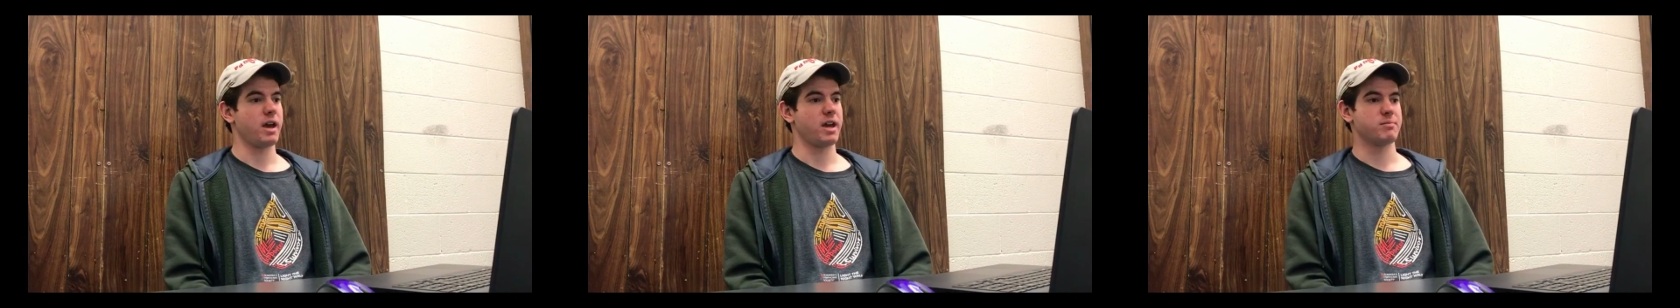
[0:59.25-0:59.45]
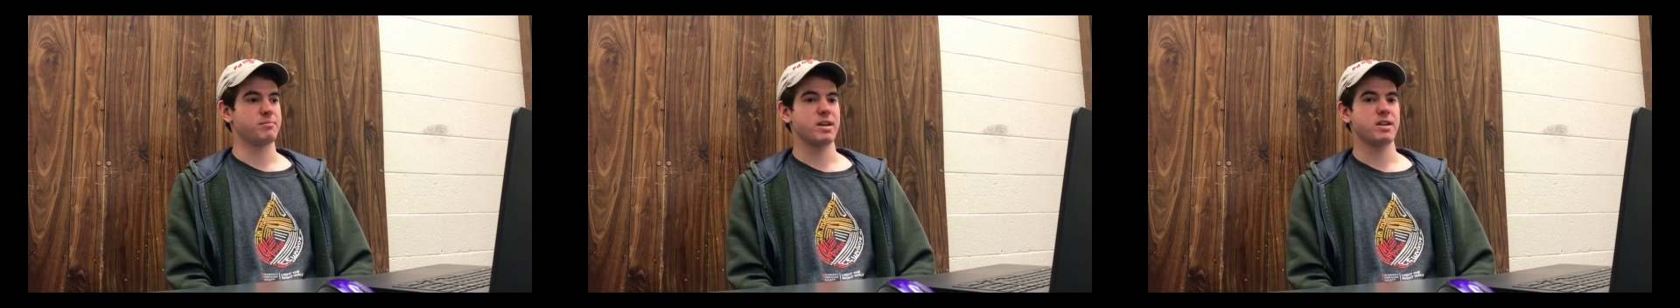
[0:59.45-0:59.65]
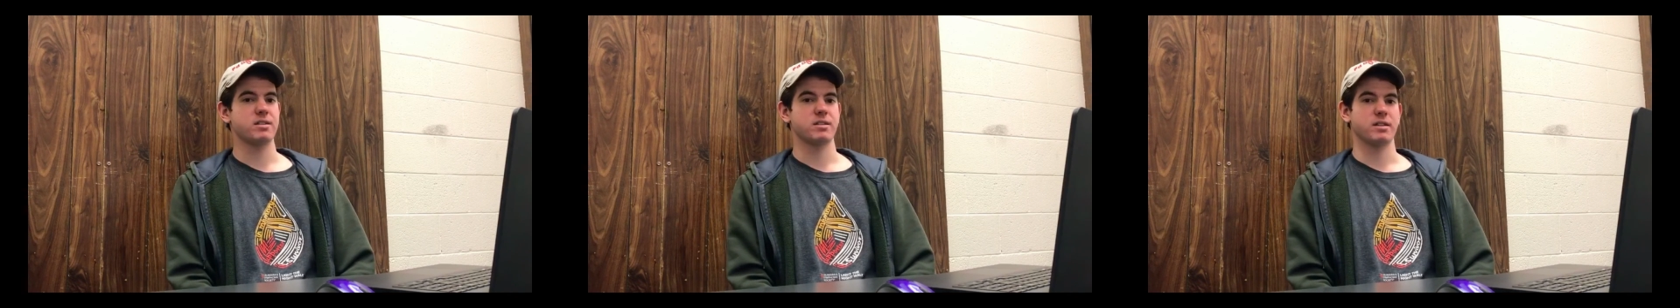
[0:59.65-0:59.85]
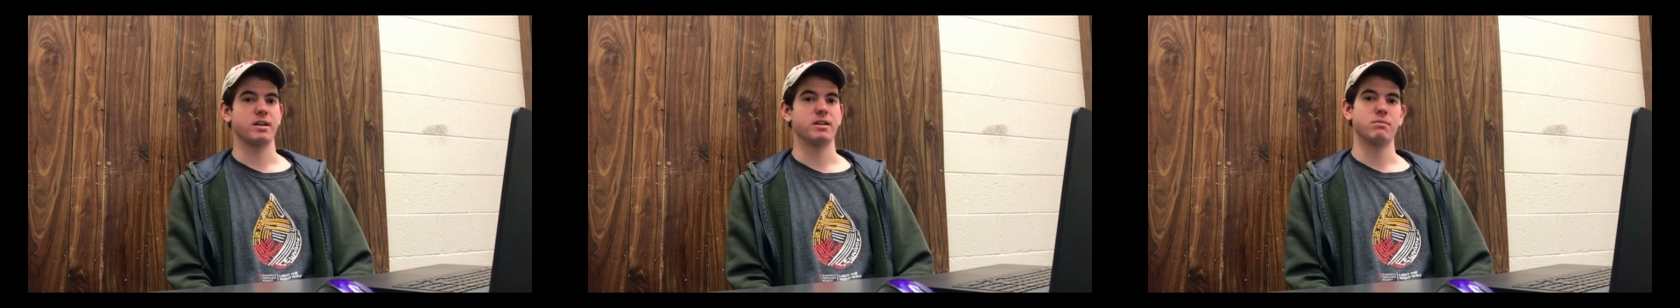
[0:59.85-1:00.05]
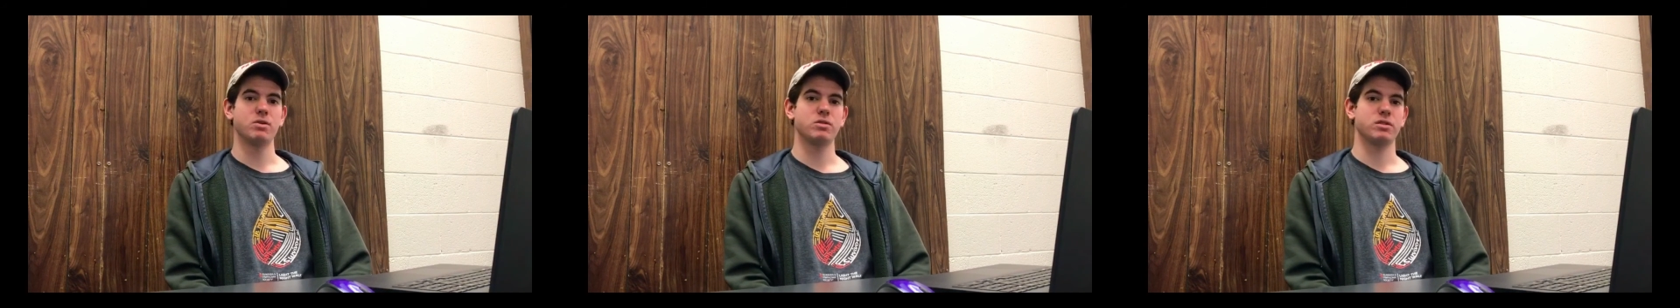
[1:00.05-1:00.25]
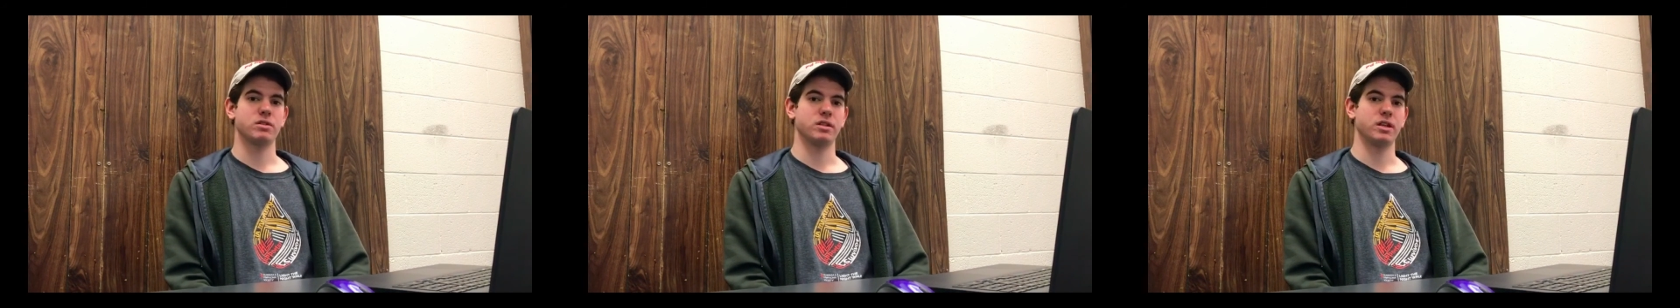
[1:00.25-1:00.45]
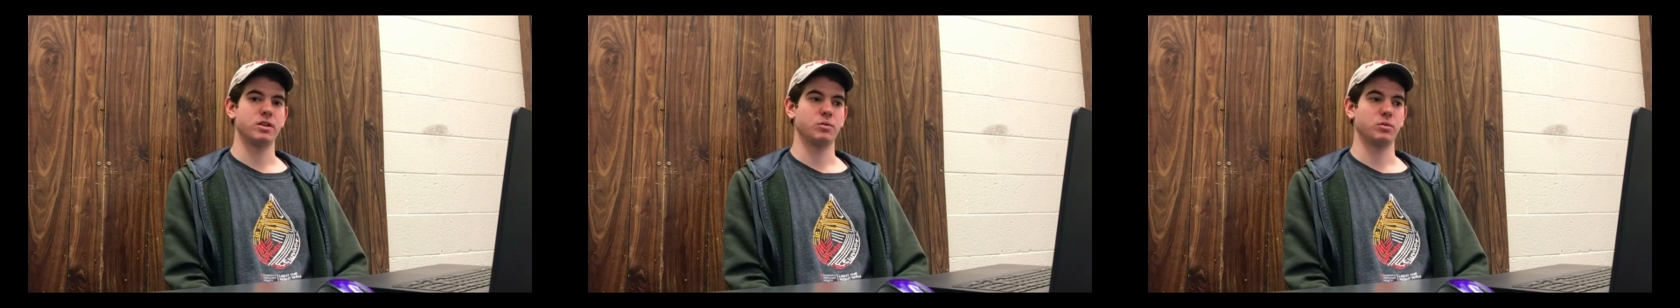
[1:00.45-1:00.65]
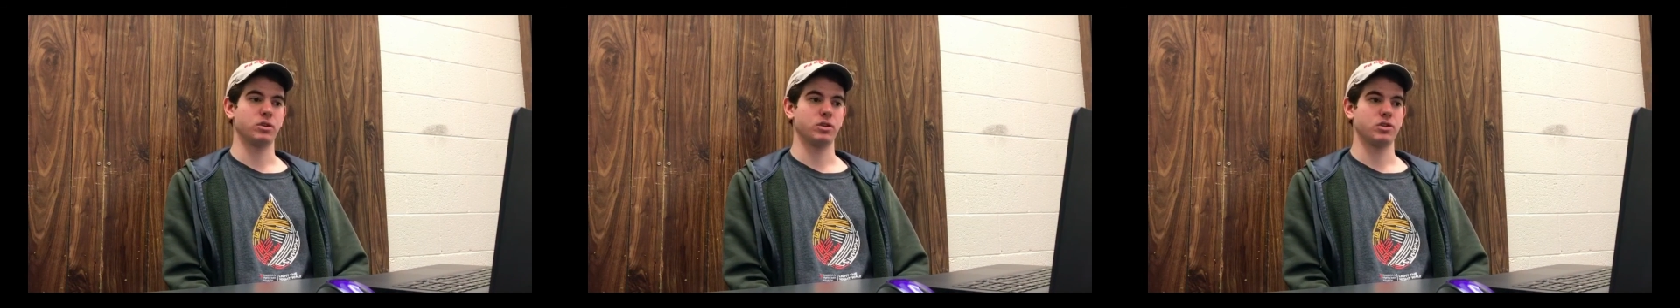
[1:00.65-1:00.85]
And based on that emotion,
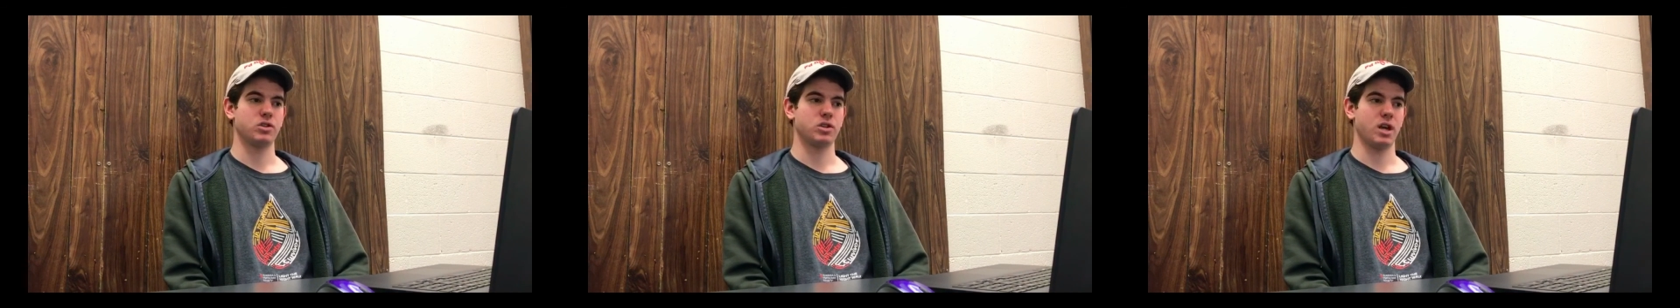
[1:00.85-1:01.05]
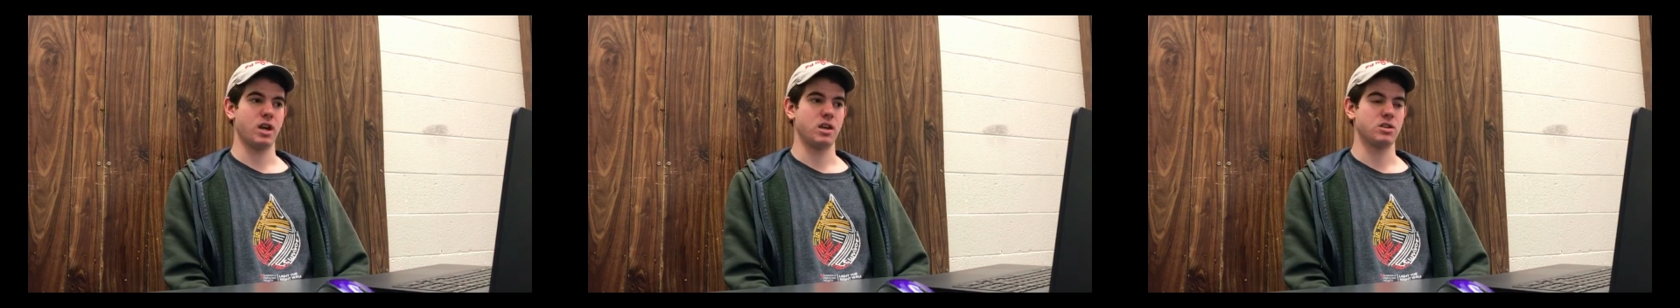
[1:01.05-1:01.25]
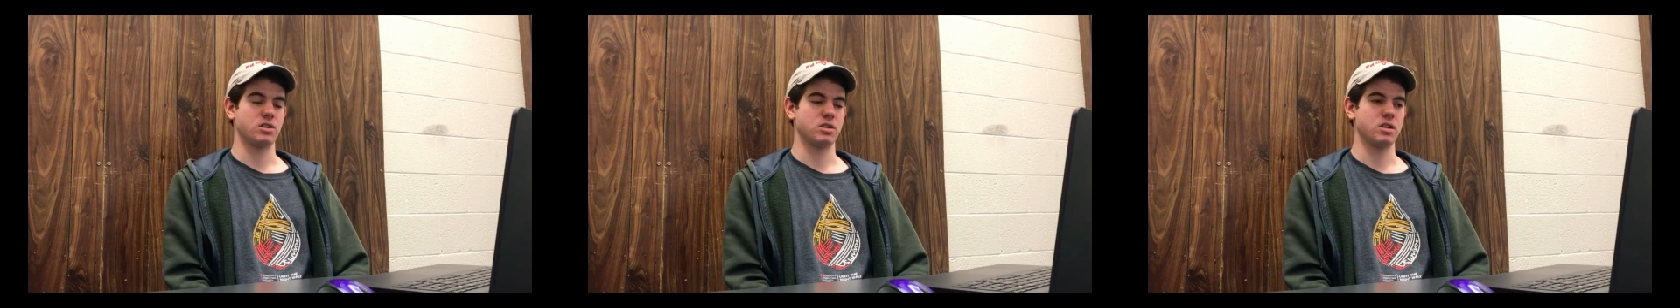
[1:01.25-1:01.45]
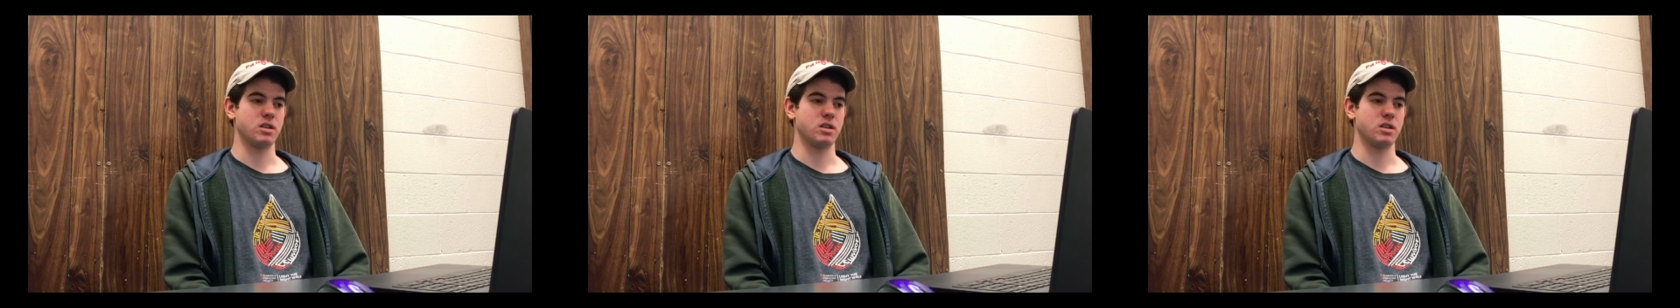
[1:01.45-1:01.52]
it will change